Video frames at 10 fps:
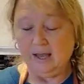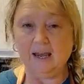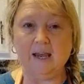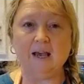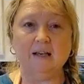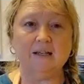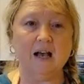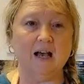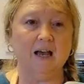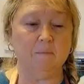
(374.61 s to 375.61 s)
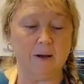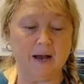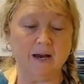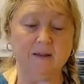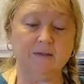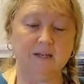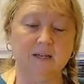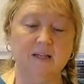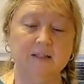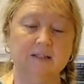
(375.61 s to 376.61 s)
And I buy
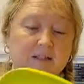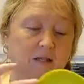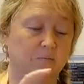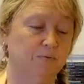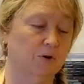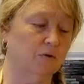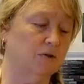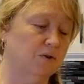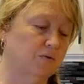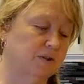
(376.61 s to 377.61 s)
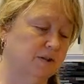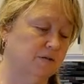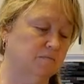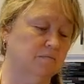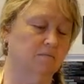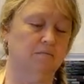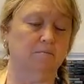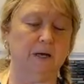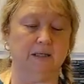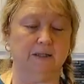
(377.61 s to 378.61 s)
these produce
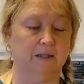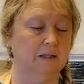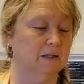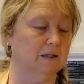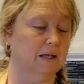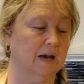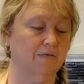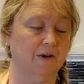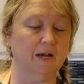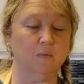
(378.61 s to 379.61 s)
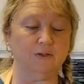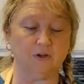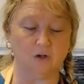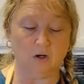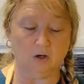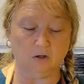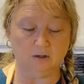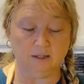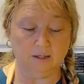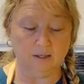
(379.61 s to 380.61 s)
boxes. I forget what they're
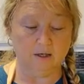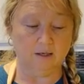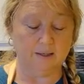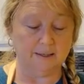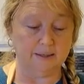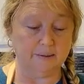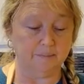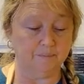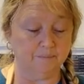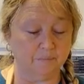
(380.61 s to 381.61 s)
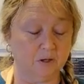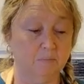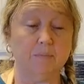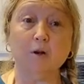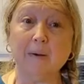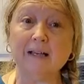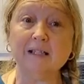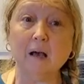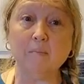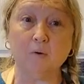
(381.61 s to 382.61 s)
called. They're by
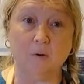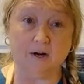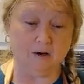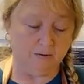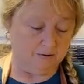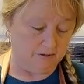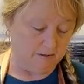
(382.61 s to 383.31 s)
Tupperware.